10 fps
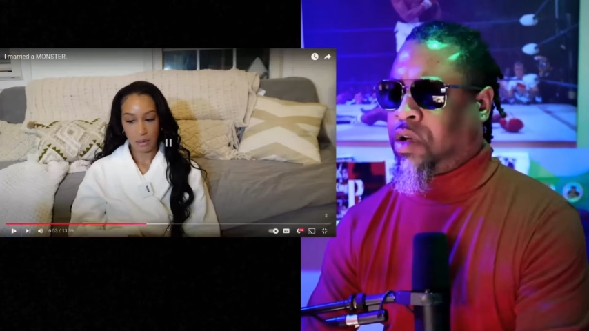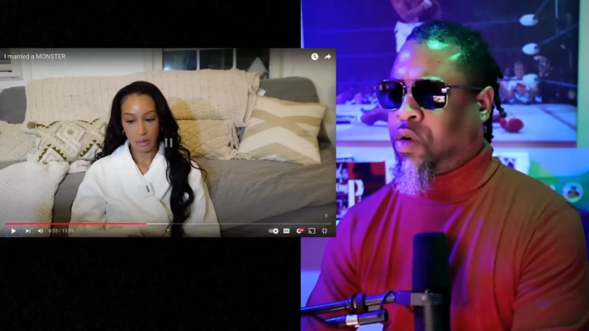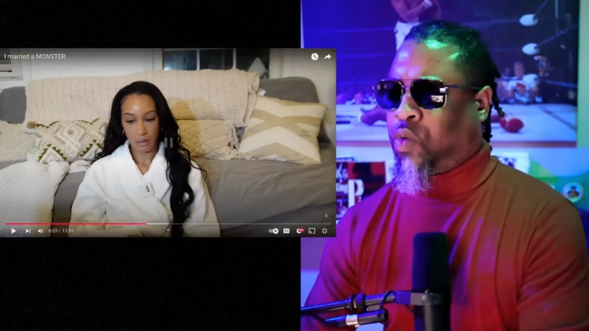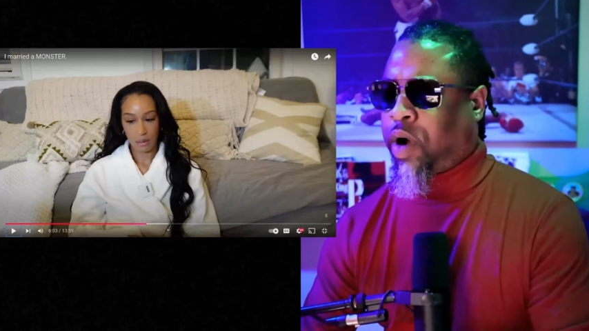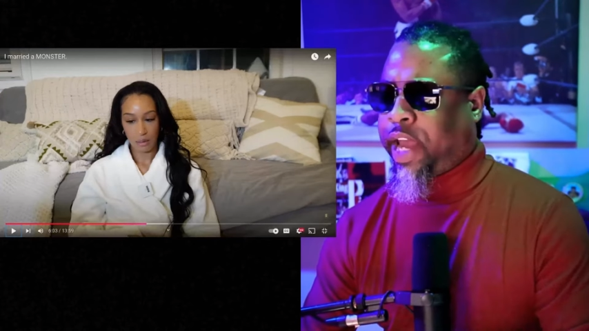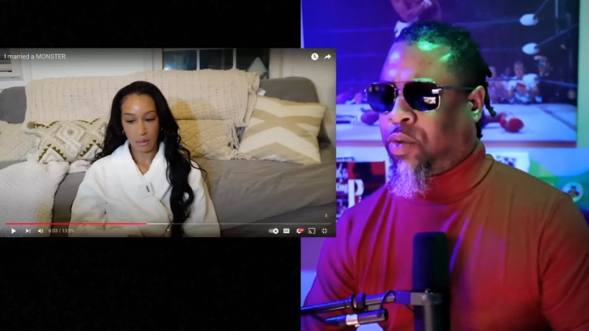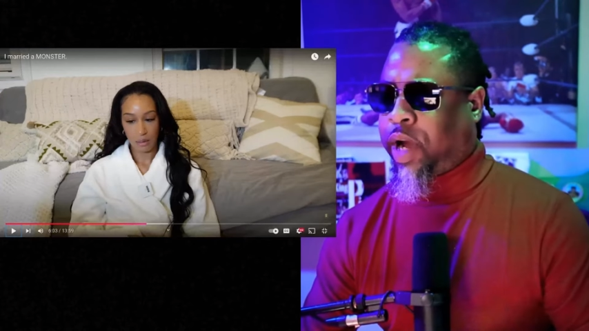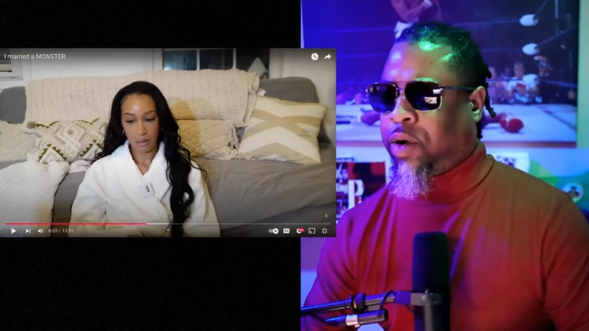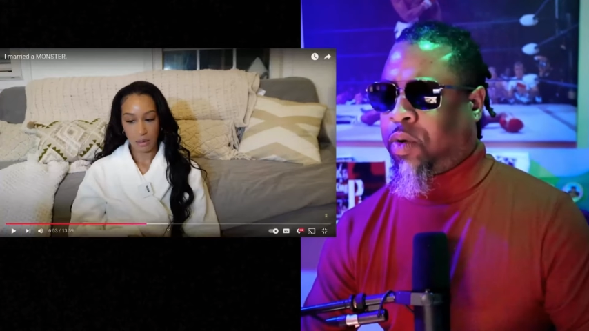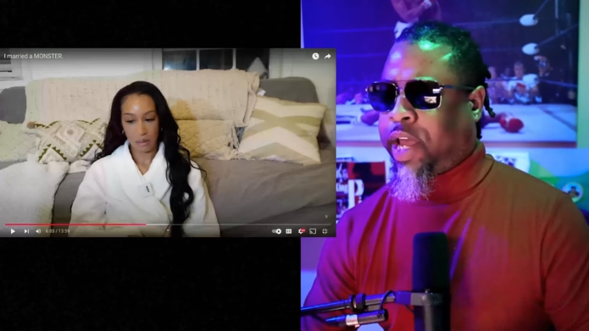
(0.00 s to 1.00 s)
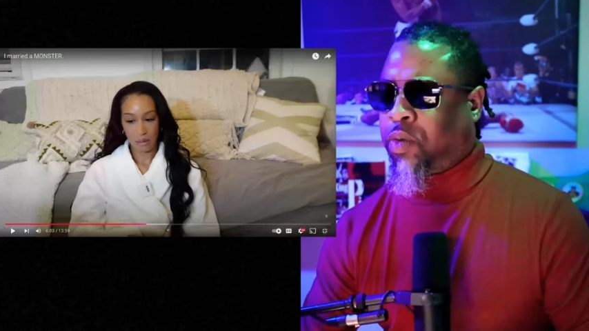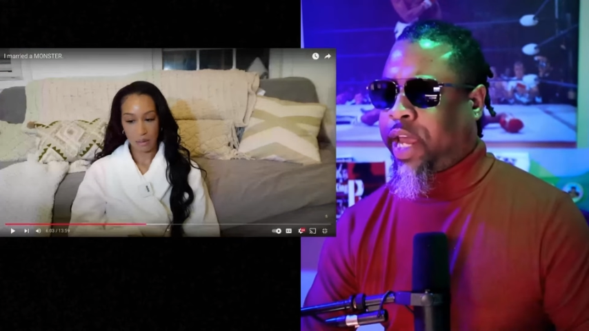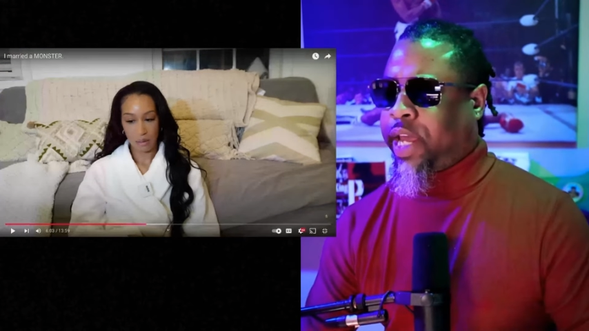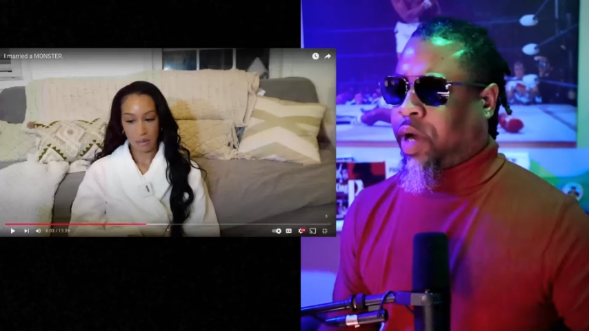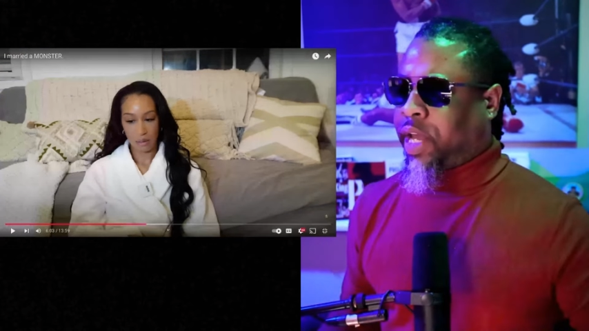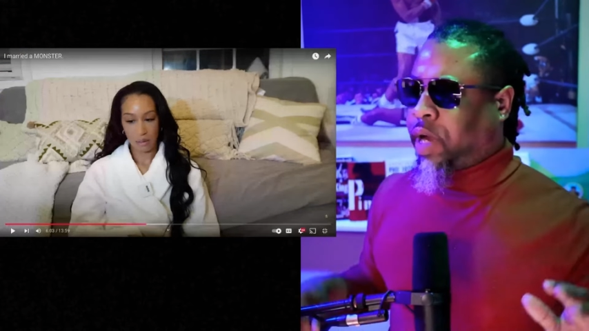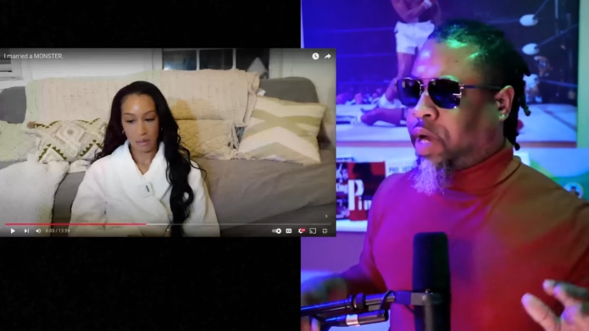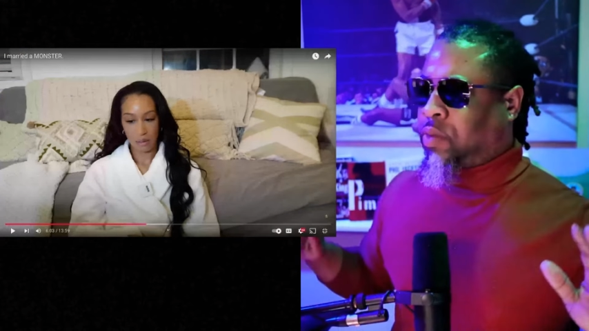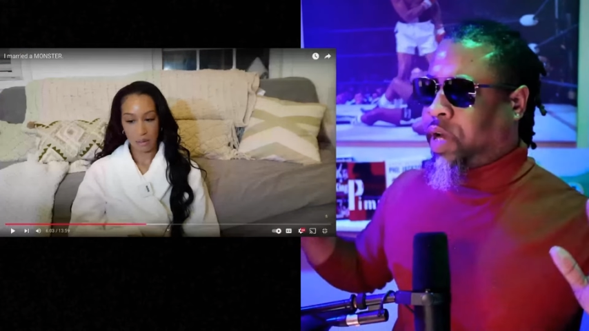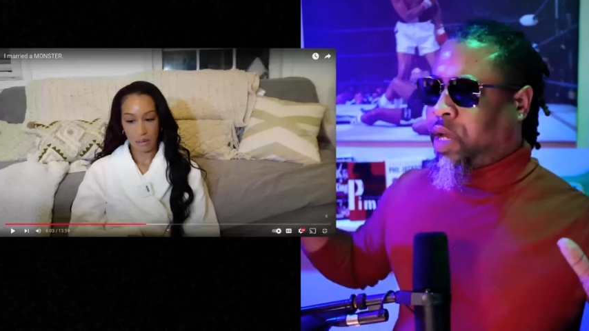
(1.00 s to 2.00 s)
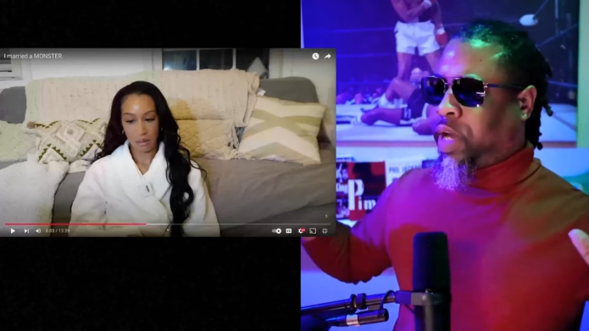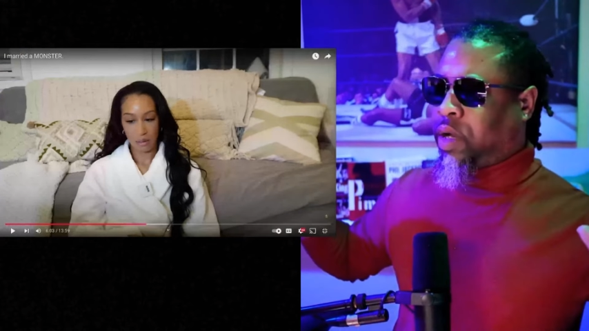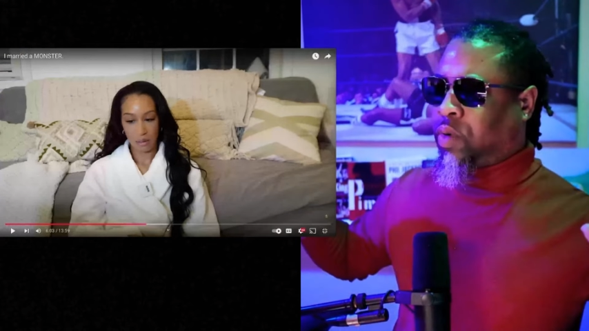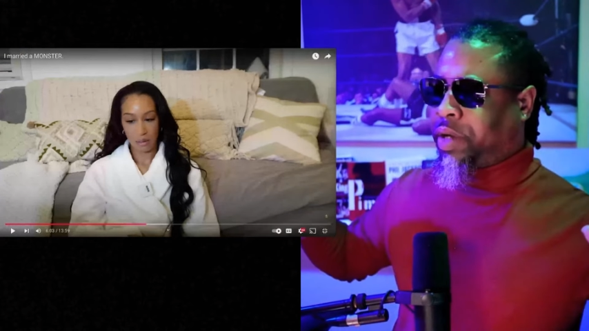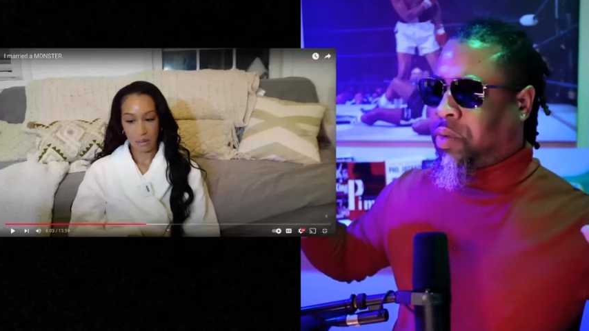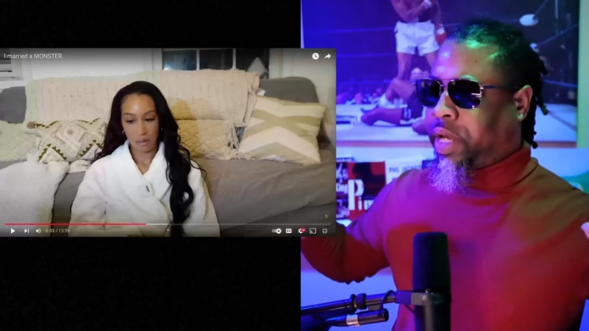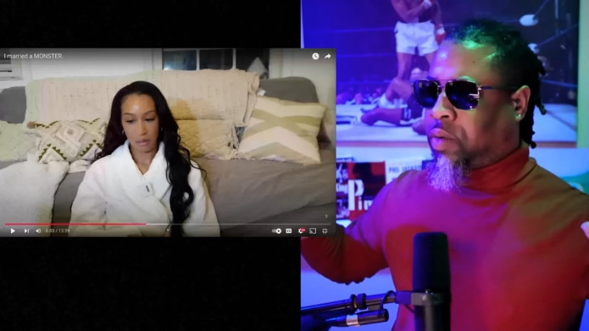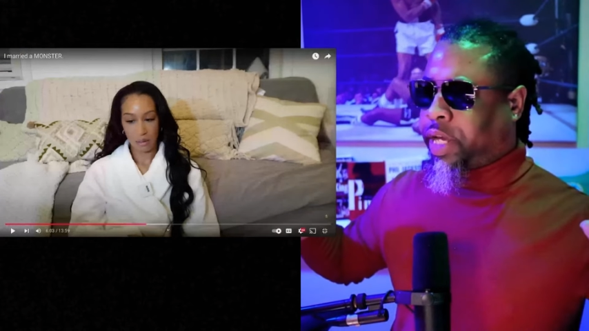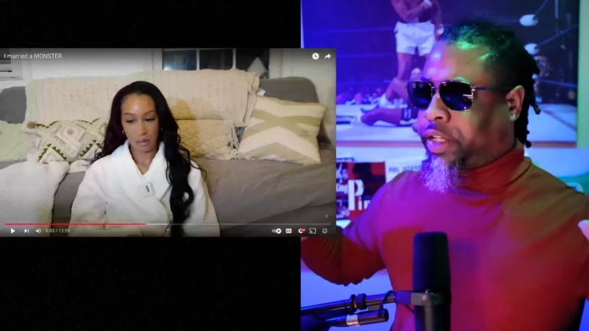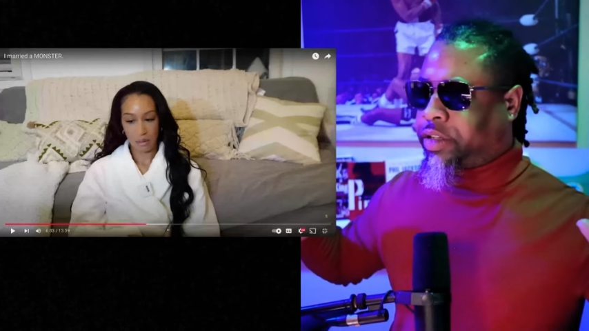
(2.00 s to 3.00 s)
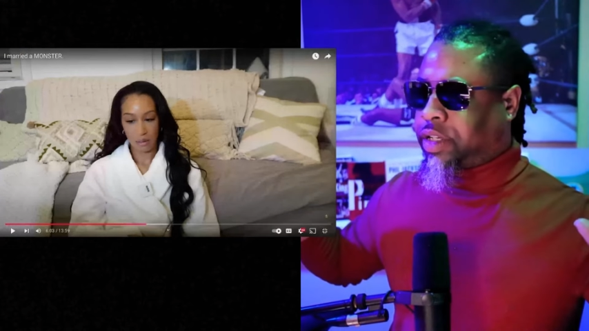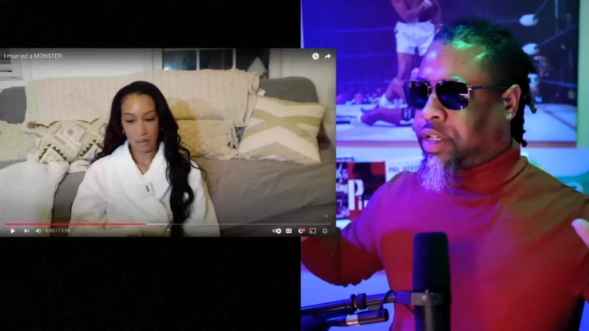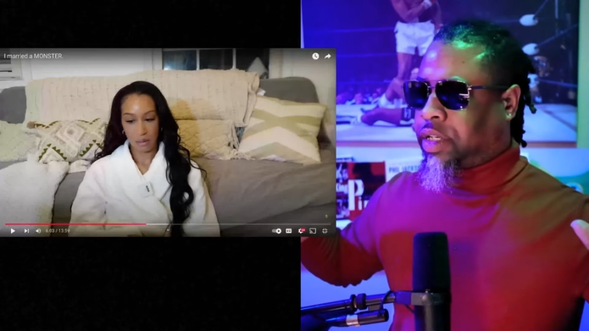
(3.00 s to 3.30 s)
Speaker 1: Wait, wait, wait, wait, wait, wait, wait, wait, wait, wait, wait.